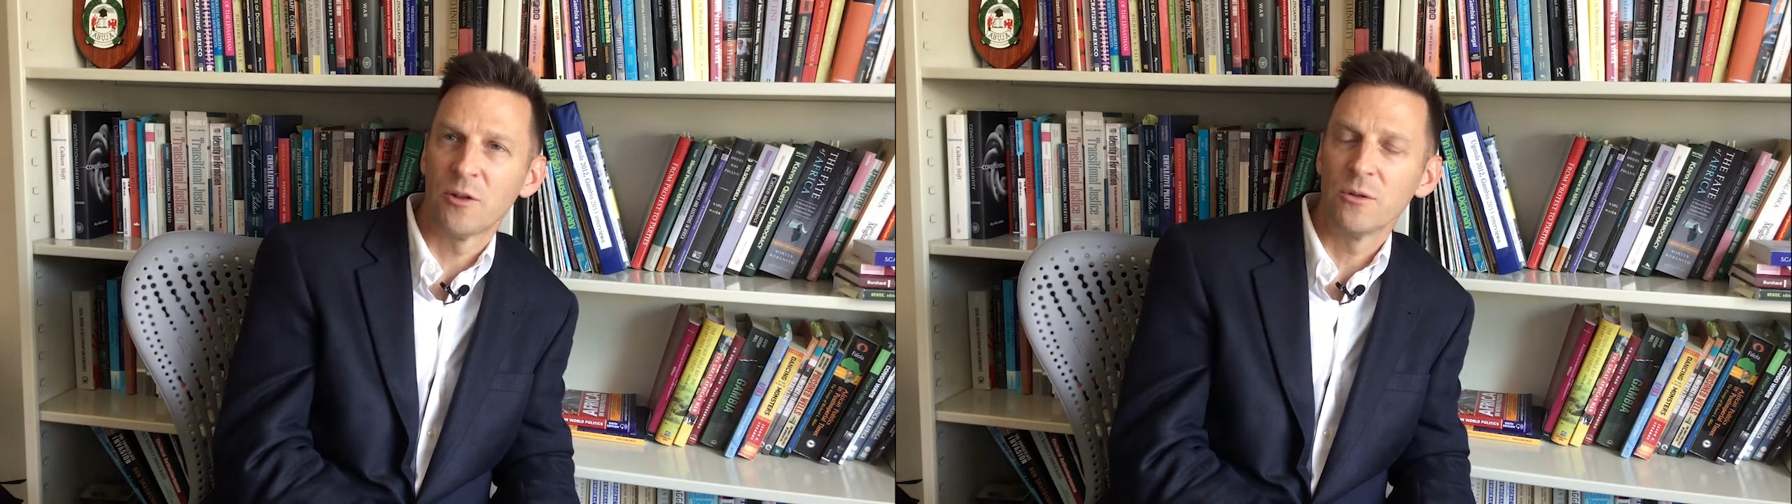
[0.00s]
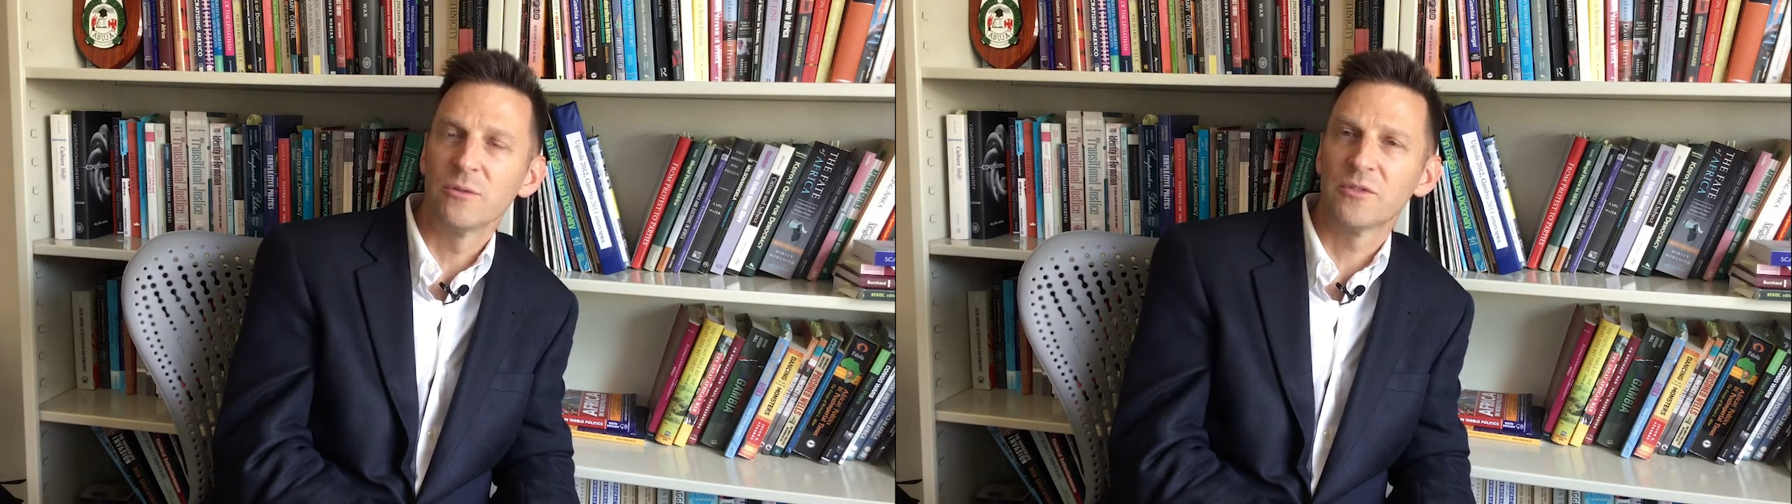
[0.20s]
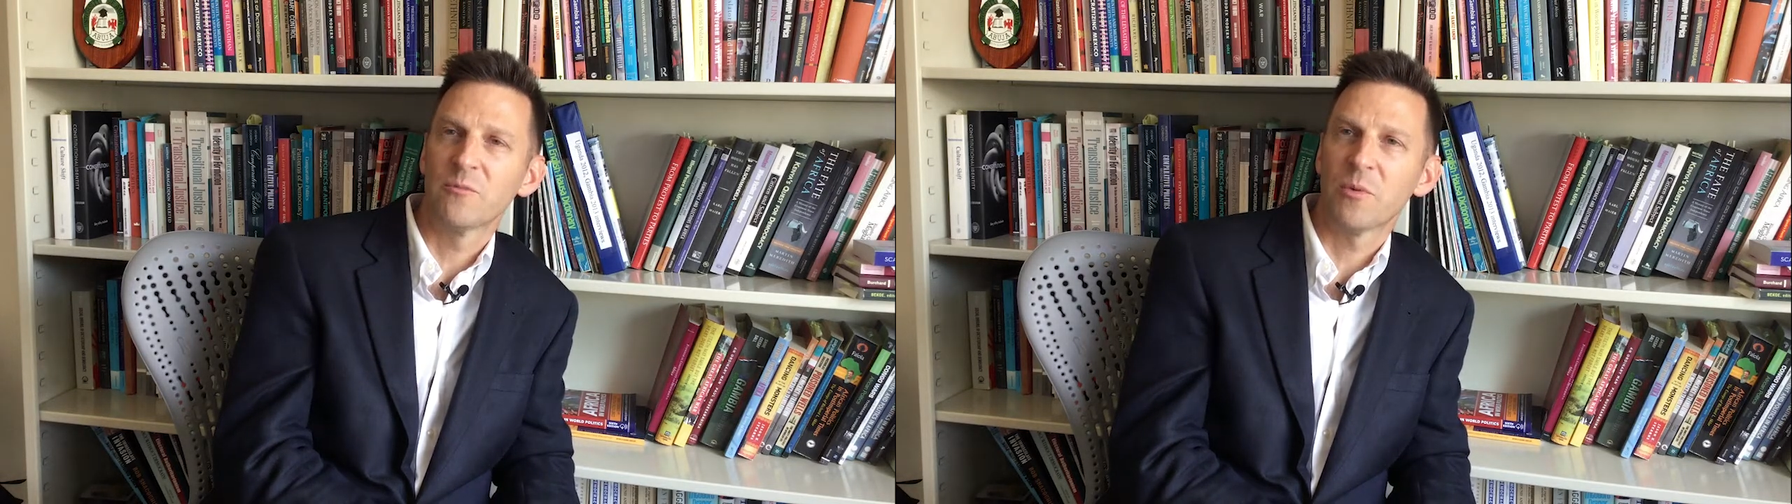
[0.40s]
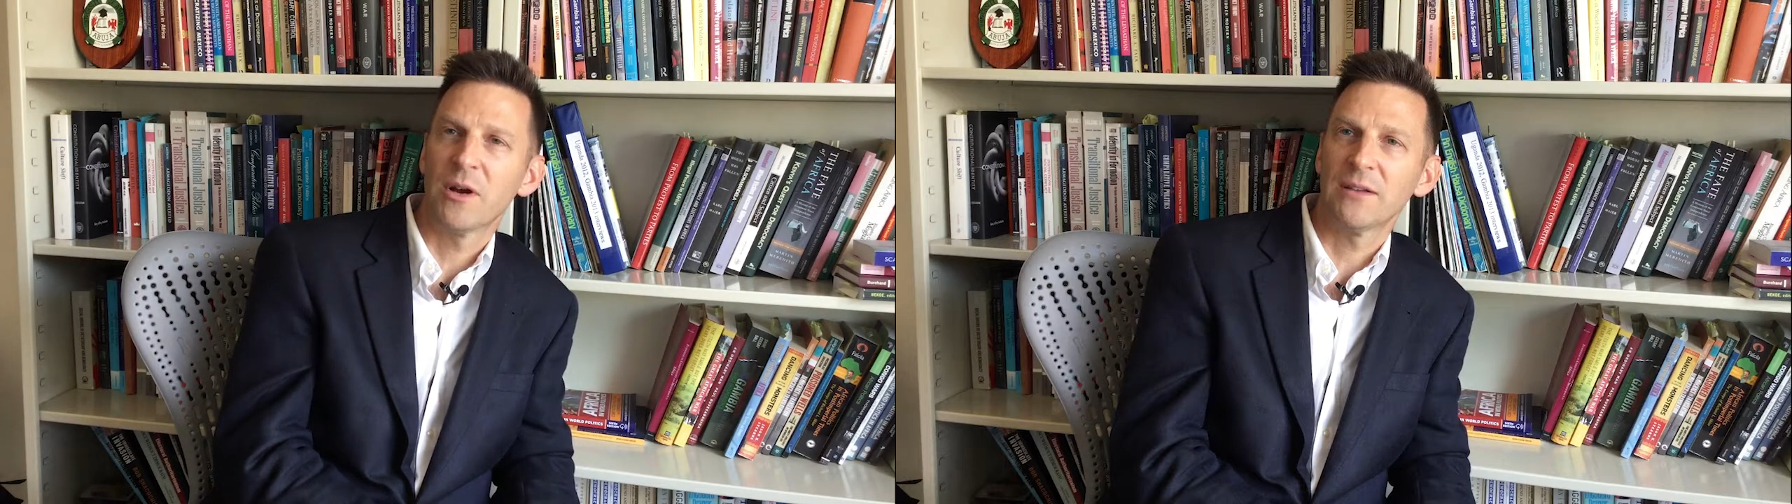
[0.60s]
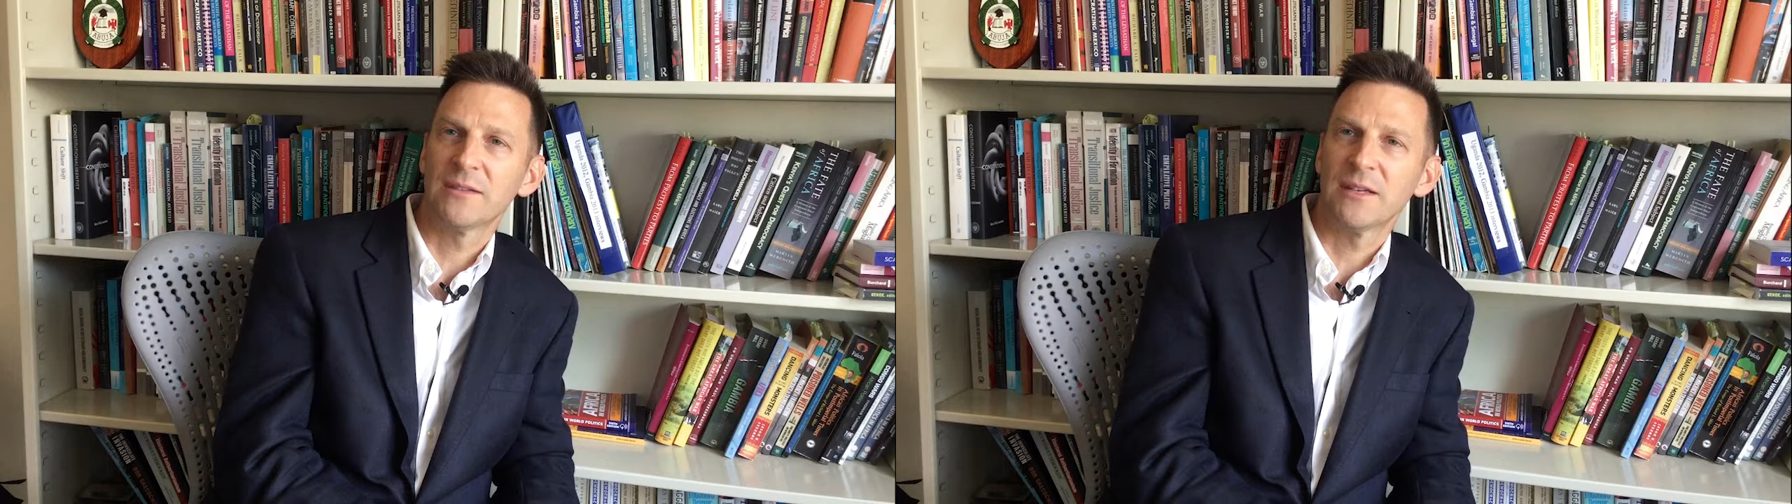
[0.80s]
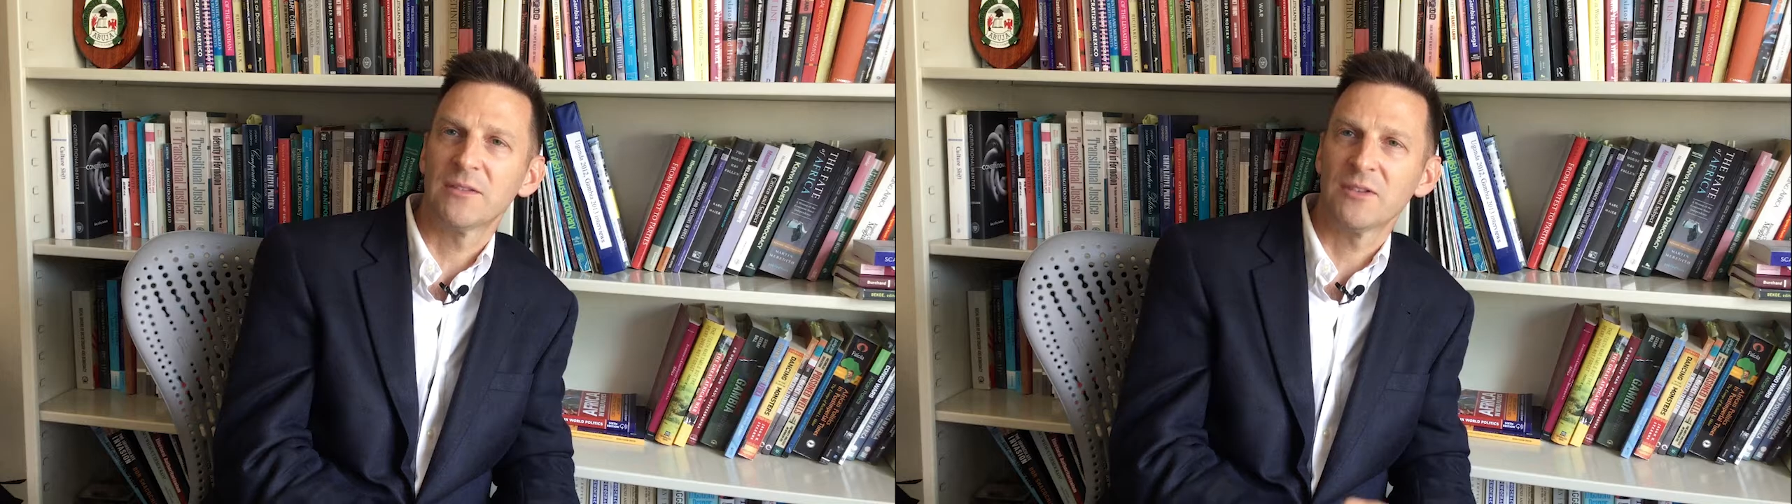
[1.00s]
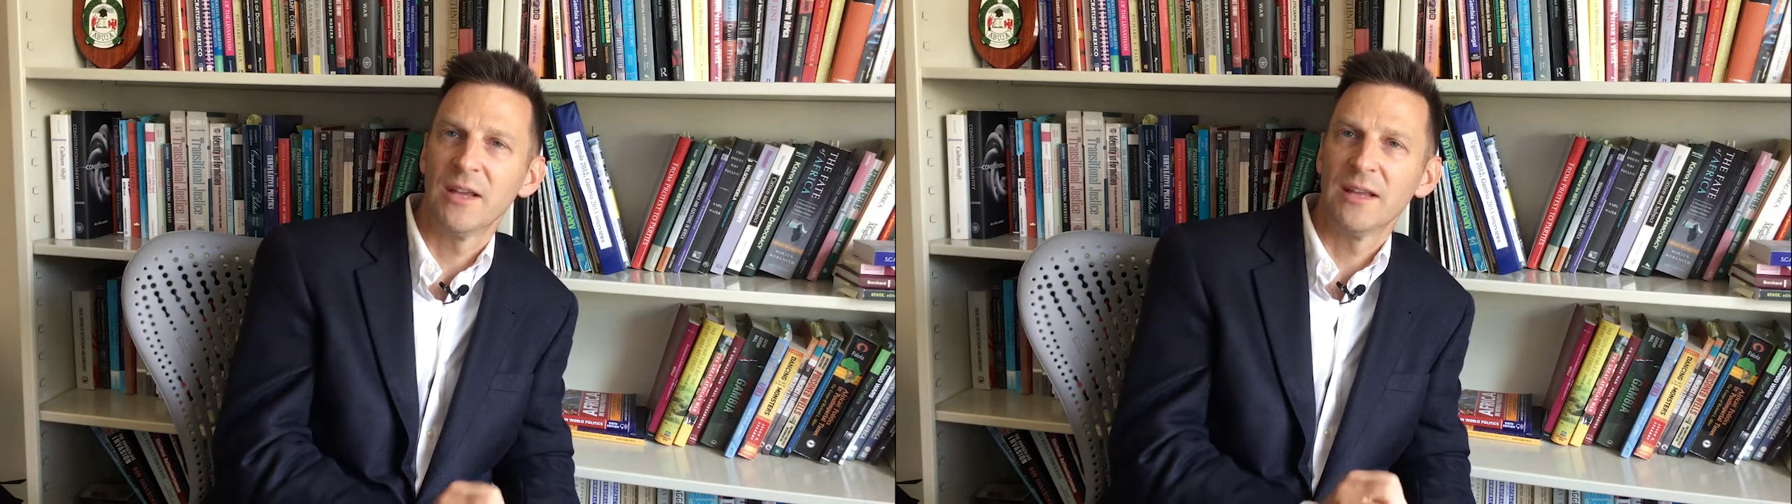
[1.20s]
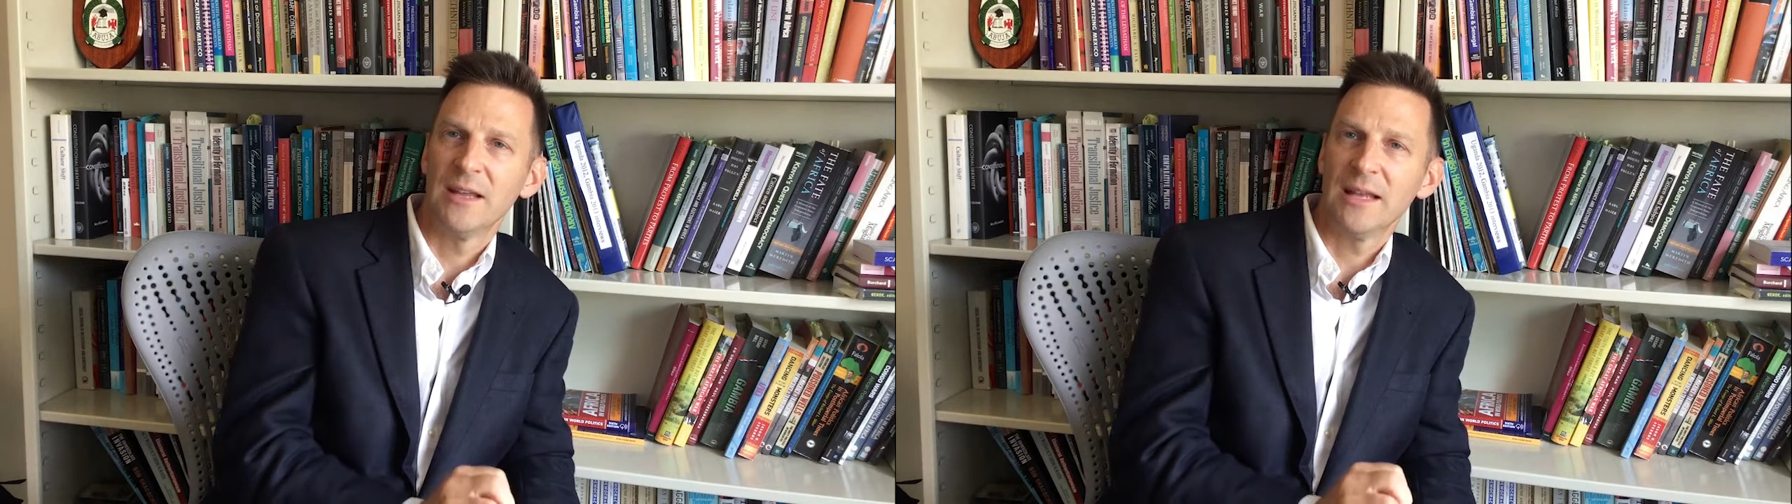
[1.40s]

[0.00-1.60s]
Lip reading: inclusive process